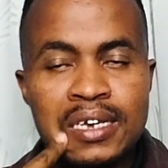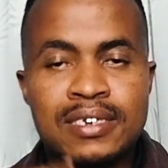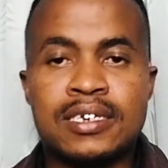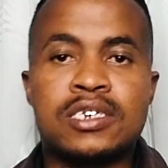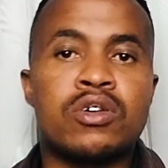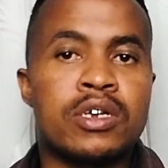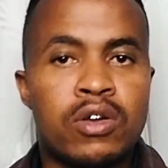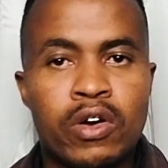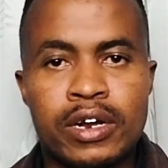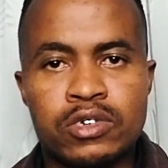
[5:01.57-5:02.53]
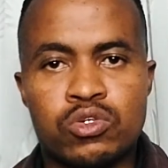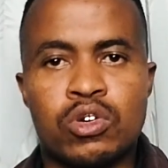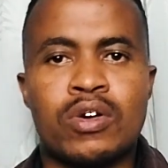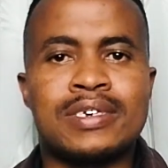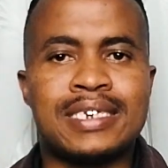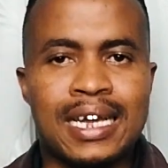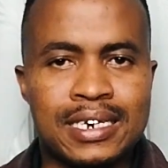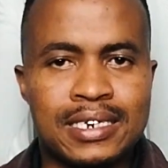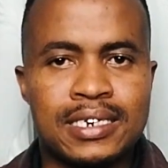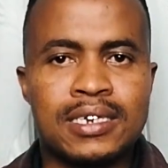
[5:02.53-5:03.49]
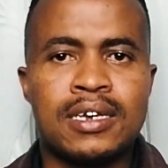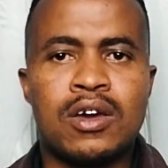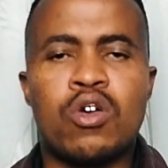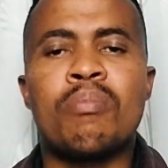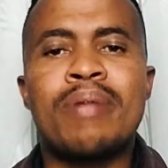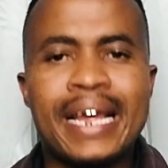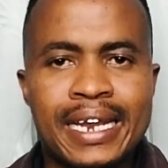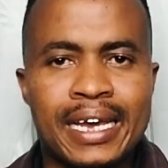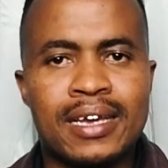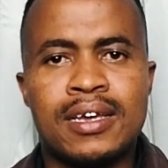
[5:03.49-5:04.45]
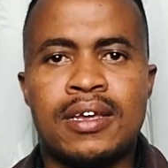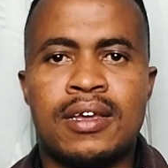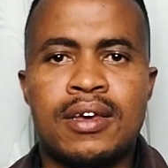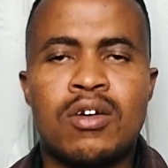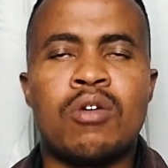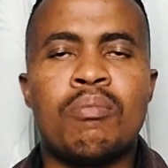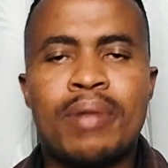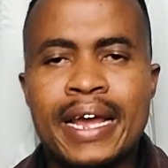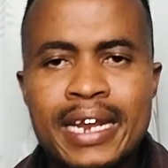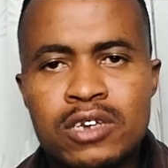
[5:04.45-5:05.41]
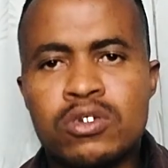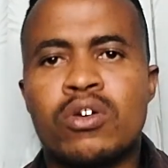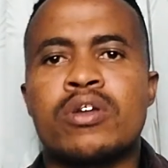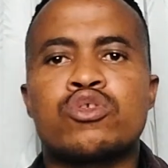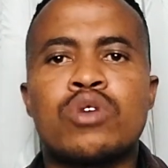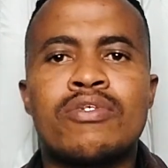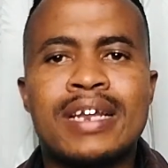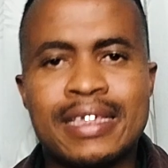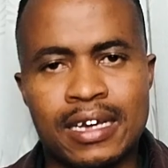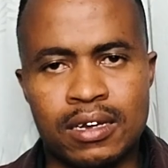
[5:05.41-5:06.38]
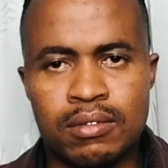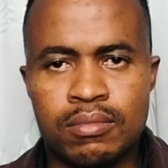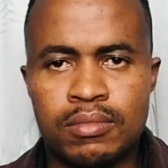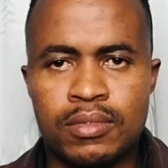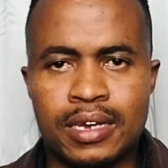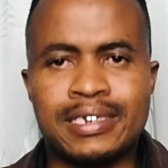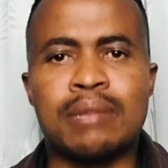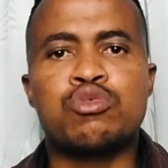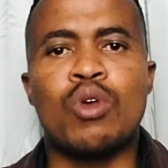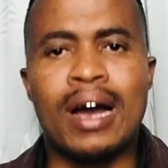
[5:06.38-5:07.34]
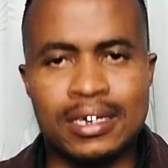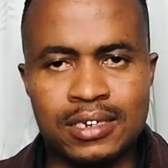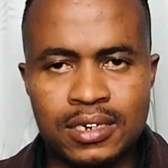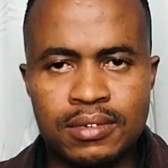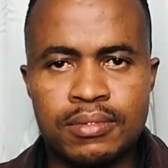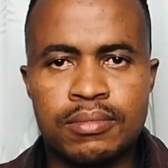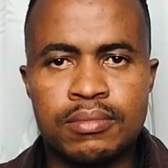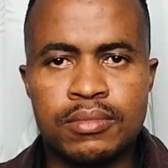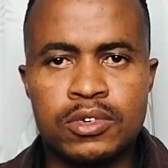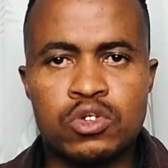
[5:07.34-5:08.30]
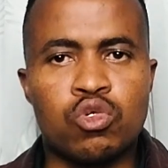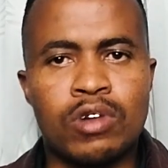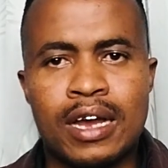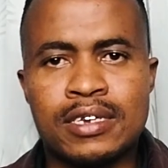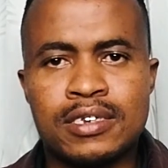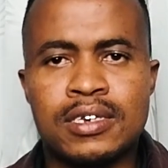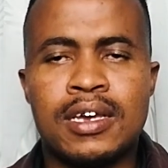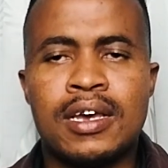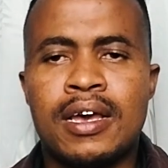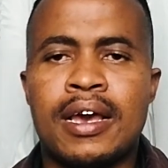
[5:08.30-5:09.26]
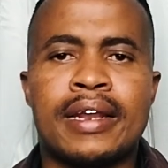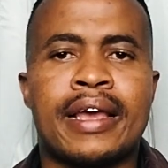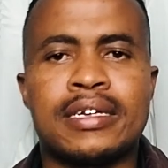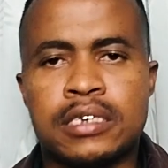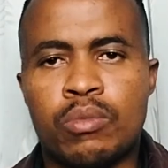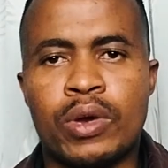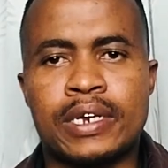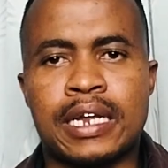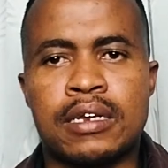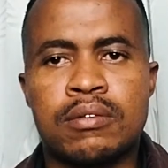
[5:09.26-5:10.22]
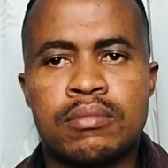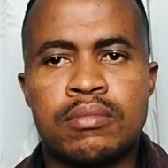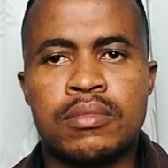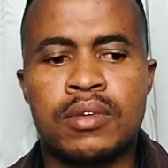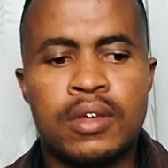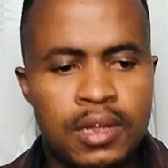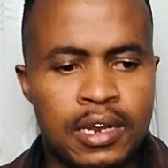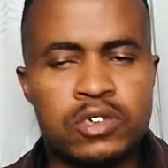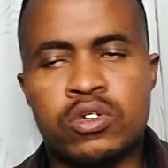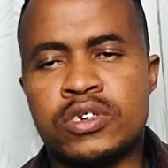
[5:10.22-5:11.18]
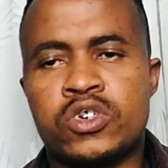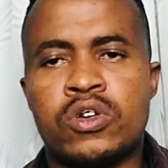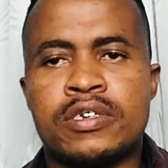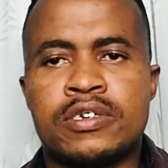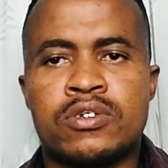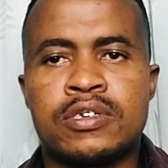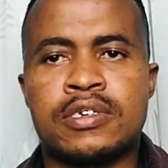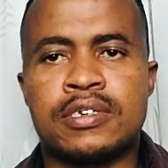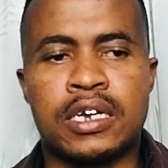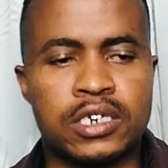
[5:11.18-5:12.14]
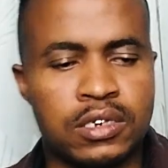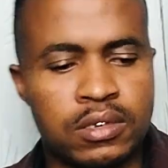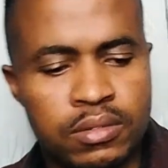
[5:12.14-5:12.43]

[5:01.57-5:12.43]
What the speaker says: sitting on our laurels. We're content complaining. Complaining is not going to solve anything. It's up to us to rise and get some work done. Let's continue listening to this discussion.